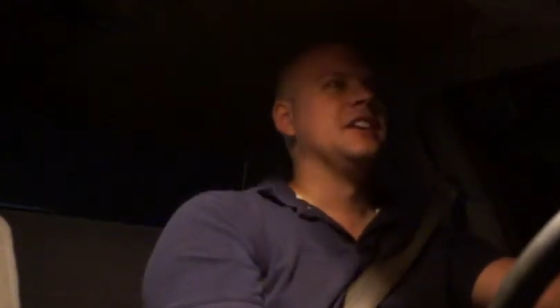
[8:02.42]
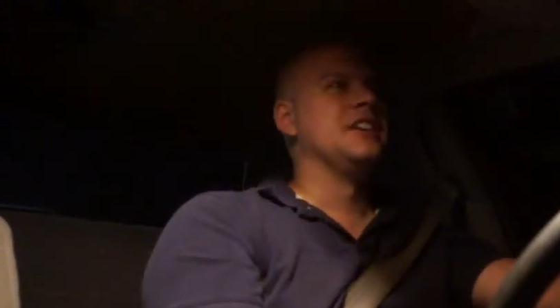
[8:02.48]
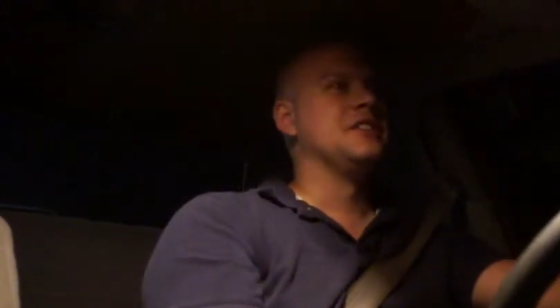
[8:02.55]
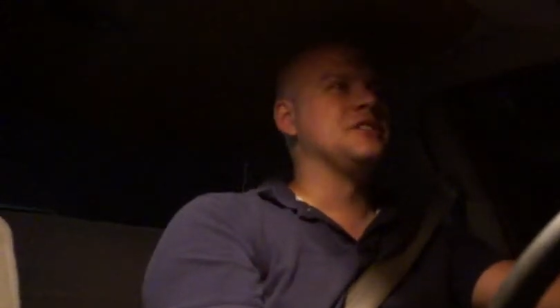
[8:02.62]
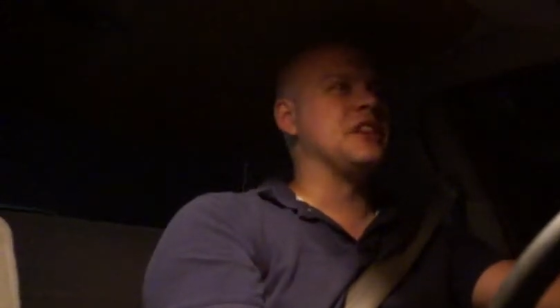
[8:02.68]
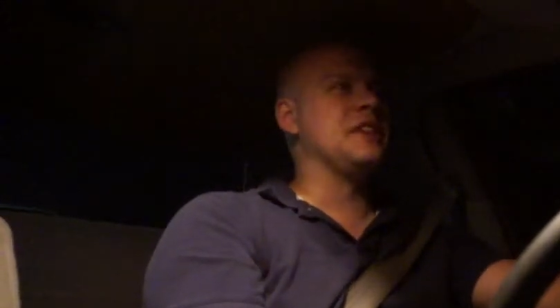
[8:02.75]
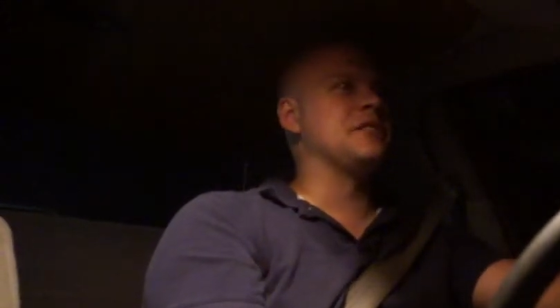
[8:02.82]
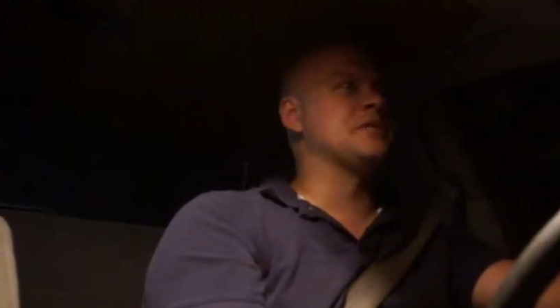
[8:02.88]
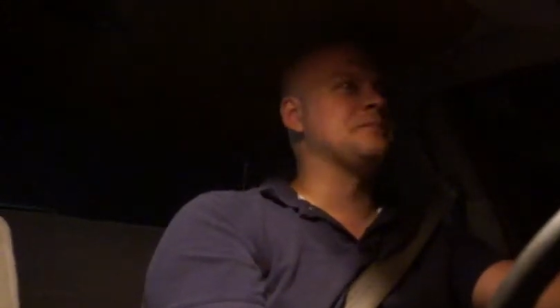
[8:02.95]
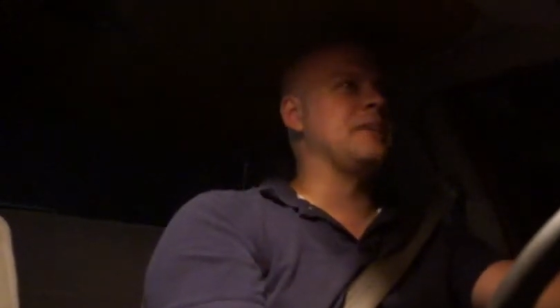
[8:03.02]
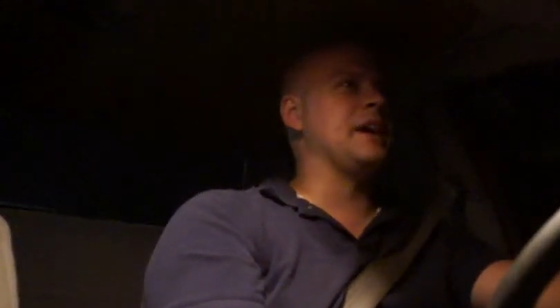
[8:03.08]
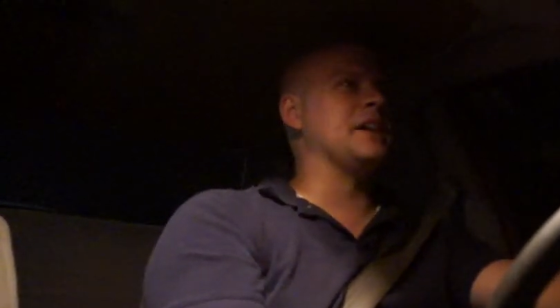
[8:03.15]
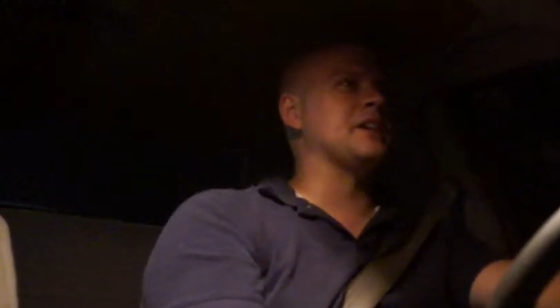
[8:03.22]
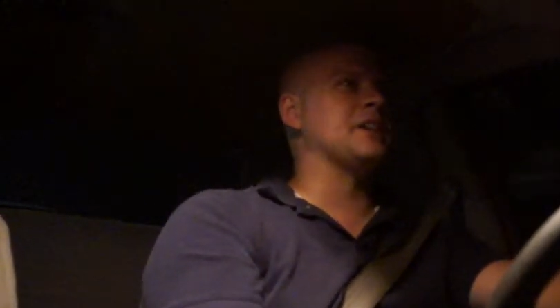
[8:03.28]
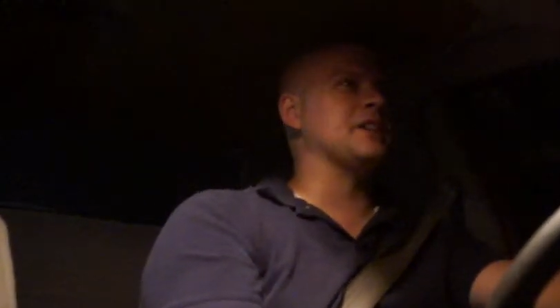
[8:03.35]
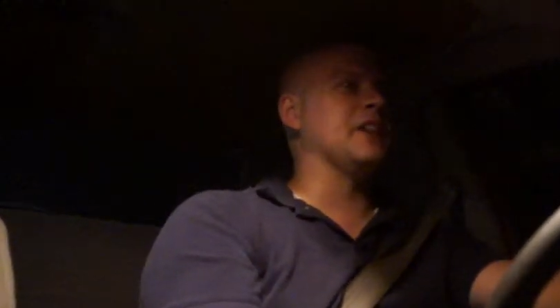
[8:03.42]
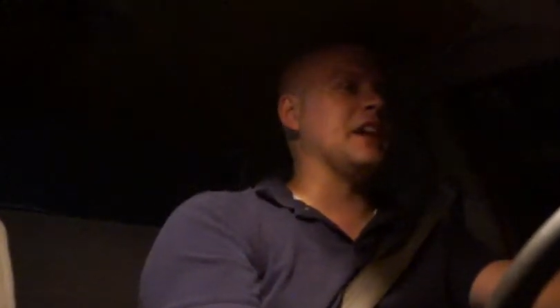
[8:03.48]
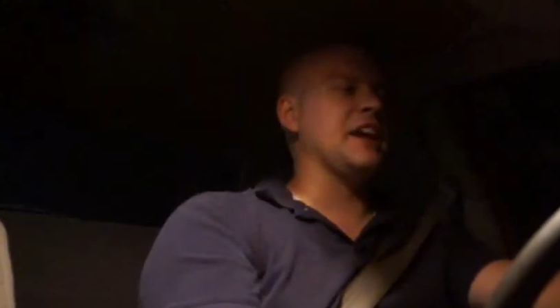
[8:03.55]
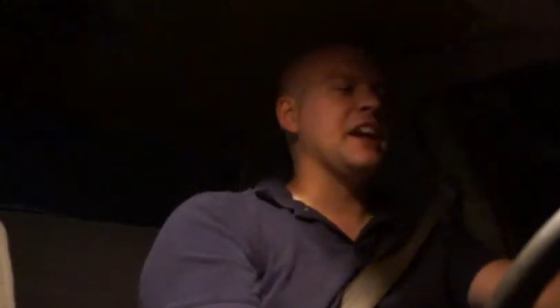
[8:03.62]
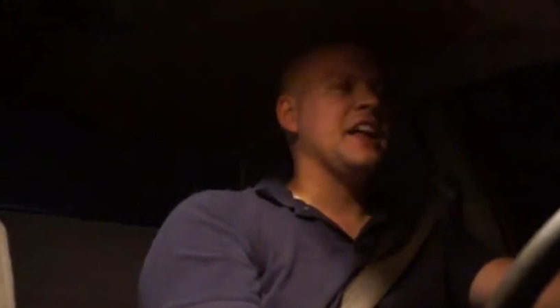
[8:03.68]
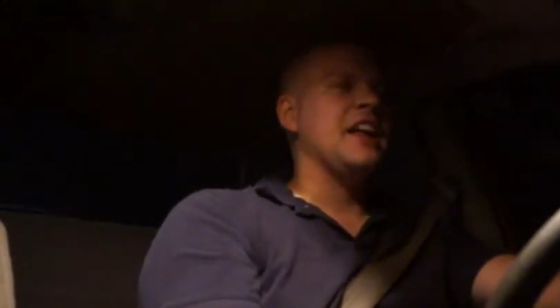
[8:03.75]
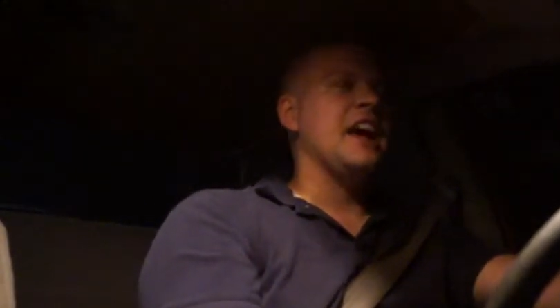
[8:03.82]
James Spader,
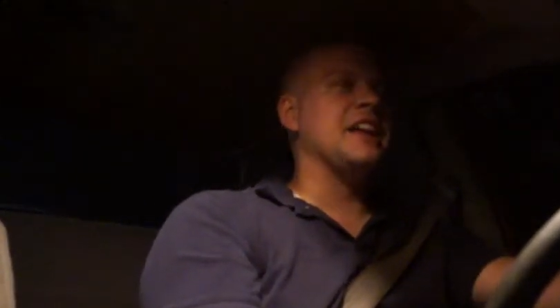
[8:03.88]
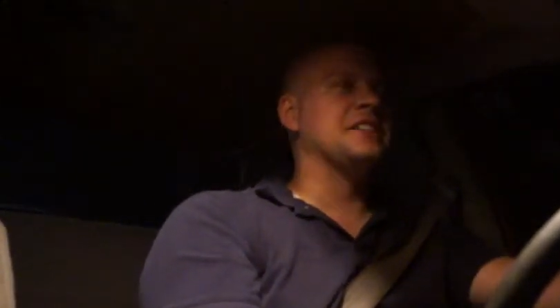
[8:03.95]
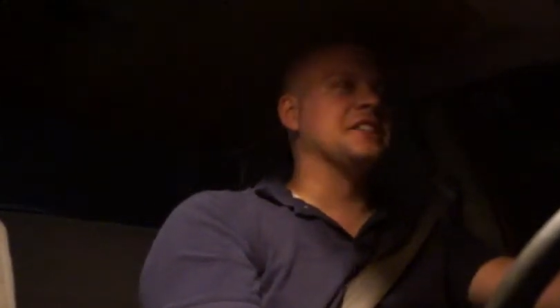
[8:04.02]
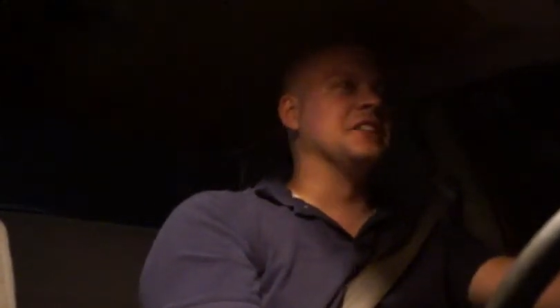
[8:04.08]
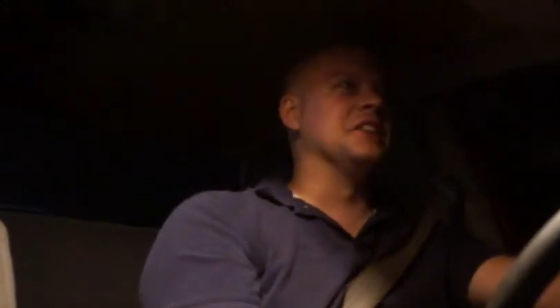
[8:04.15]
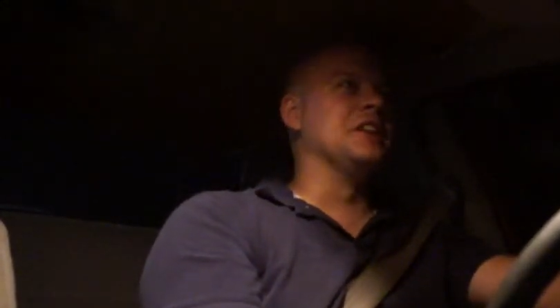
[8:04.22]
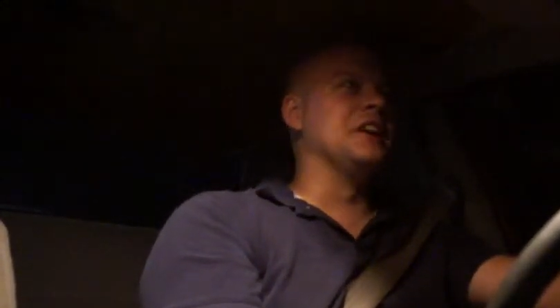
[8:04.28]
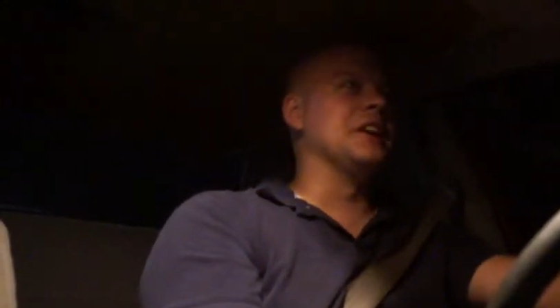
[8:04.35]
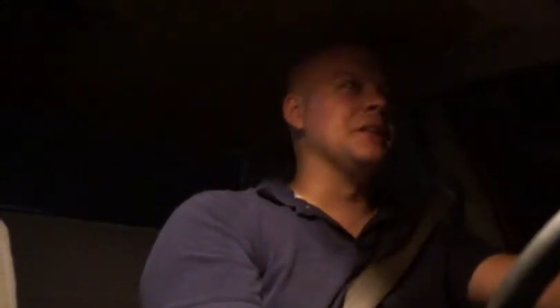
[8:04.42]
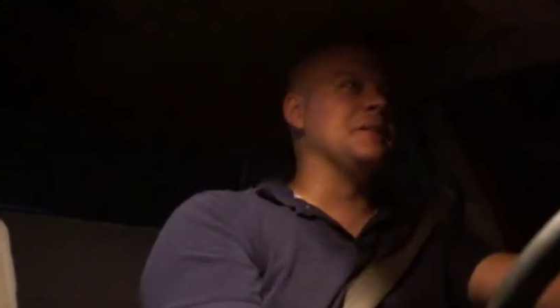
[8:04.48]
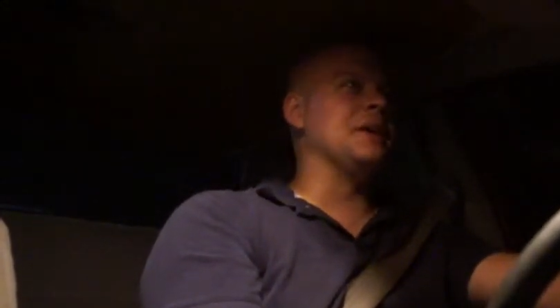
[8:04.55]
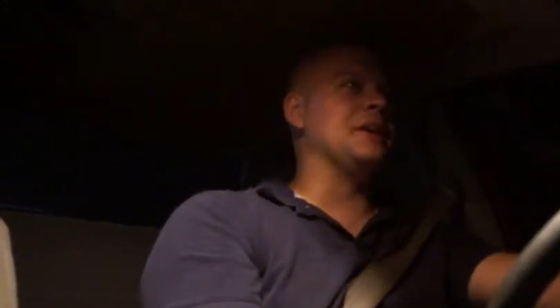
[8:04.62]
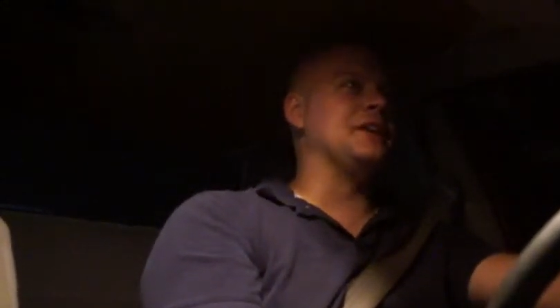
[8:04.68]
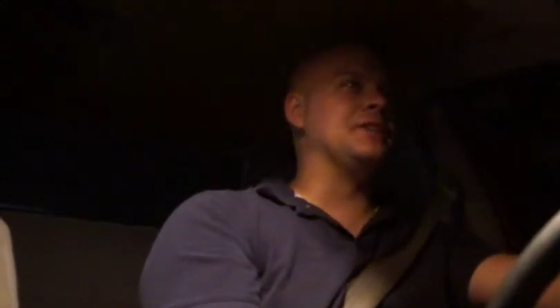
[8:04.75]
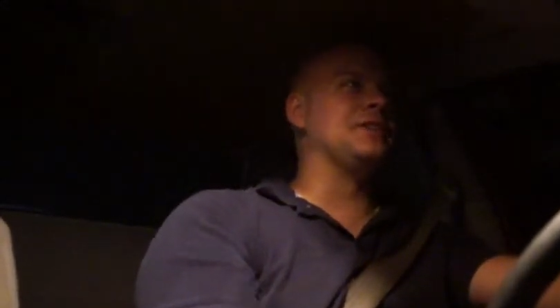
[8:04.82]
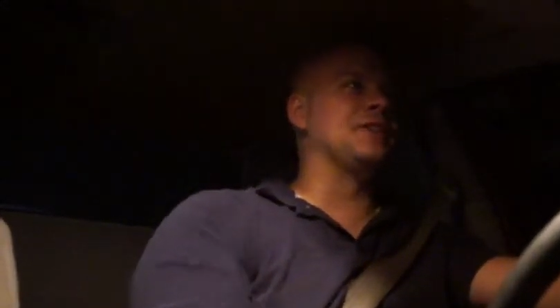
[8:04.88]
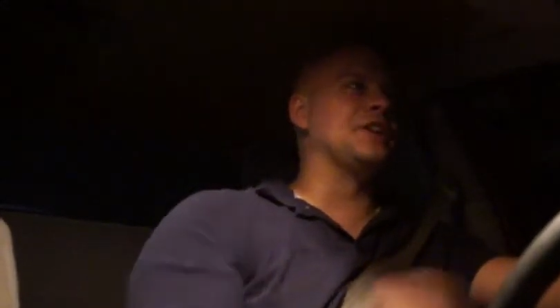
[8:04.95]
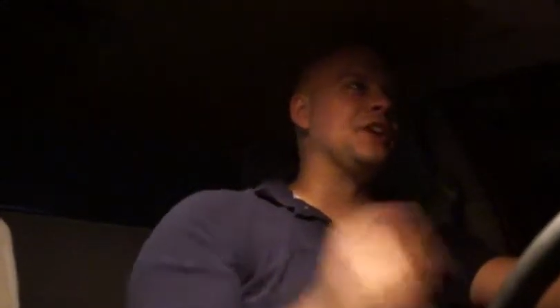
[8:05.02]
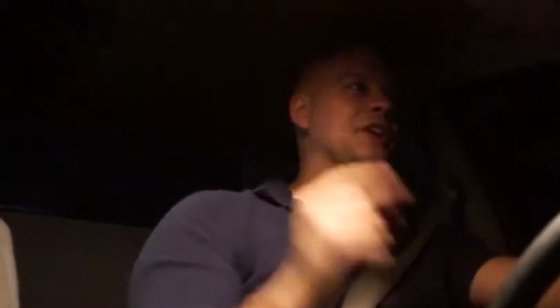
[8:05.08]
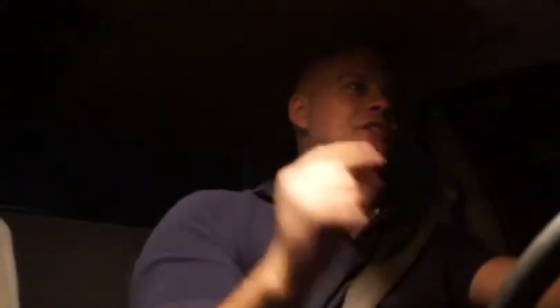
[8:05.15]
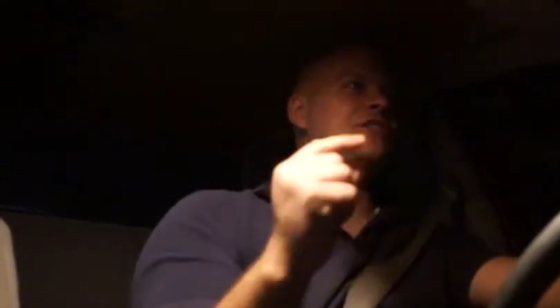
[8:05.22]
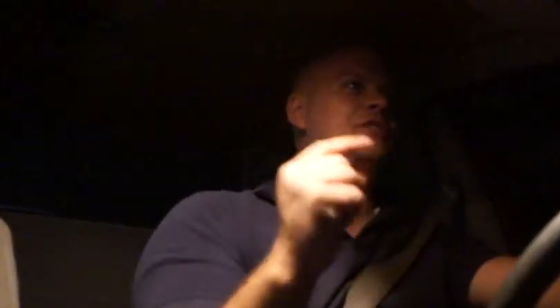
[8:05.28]
like, it's a little bit
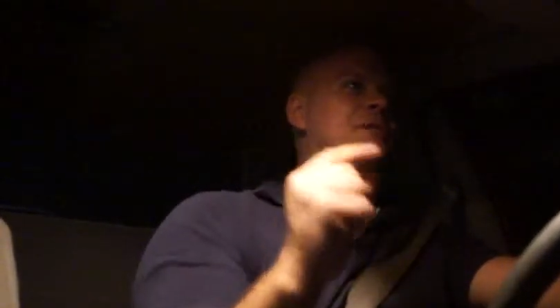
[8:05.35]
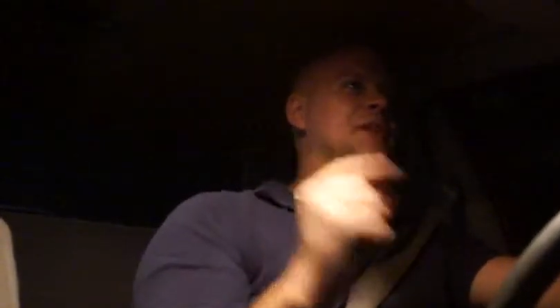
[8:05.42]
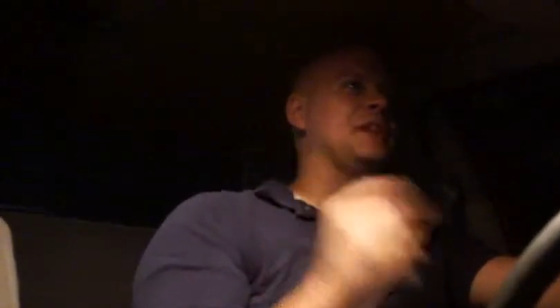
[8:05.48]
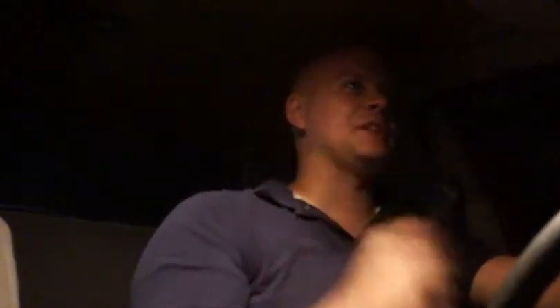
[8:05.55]
difficult for me